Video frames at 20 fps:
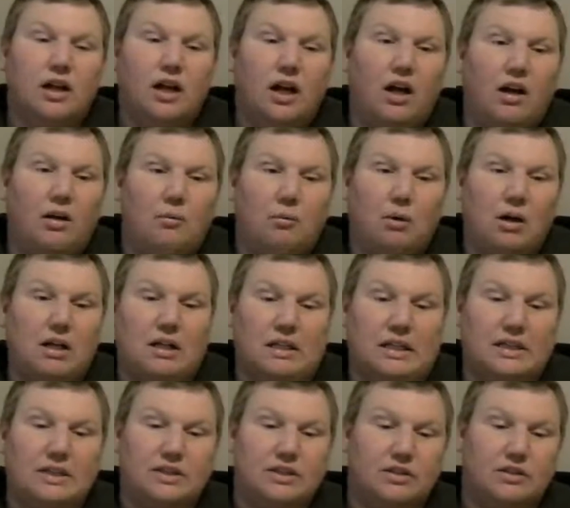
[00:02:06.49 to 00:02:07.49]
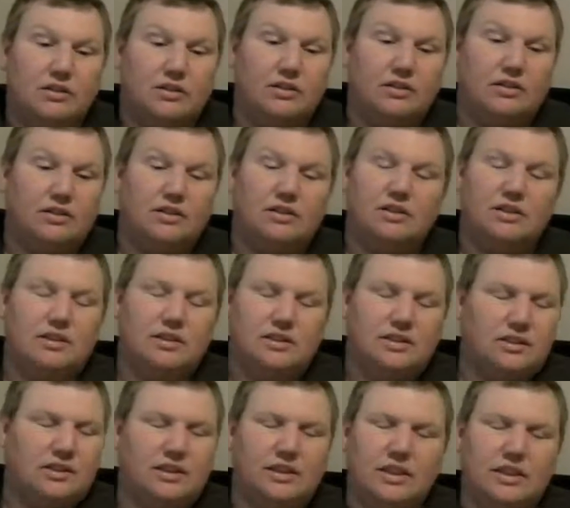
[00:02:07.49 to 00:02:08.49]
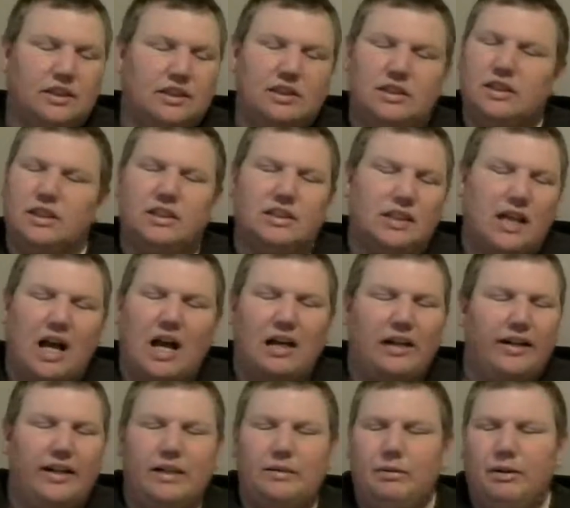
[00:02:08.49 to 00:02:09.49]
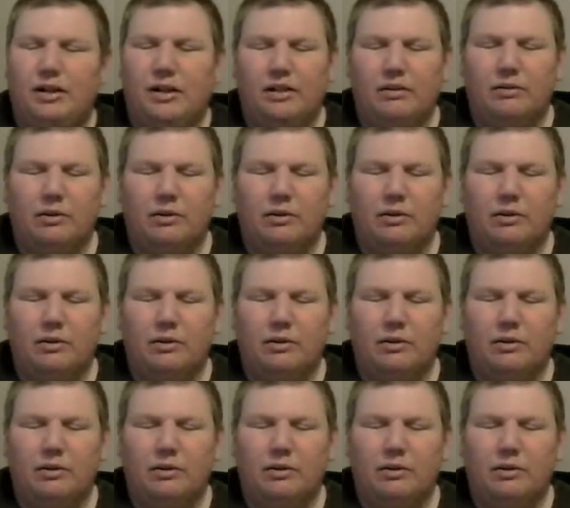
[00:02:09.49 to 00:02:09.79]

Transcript: Brock Lesnar just does not need to be in